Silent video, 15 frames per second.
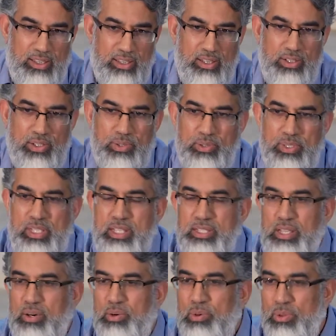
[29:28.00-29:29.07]
You know, these
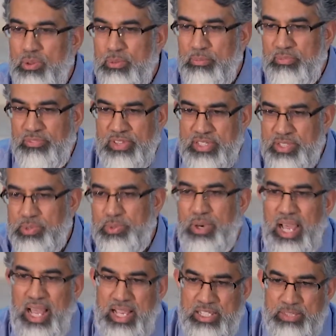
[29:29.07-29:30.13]
are all physical
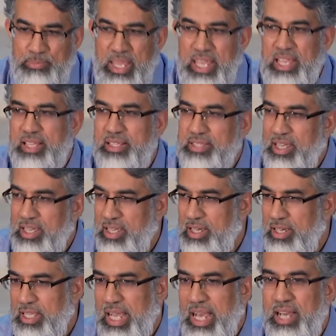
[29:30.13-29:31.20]
acts, paying
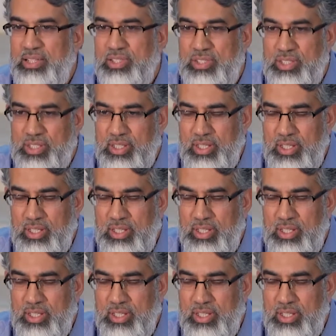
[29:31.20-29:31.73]
zakat, hajj.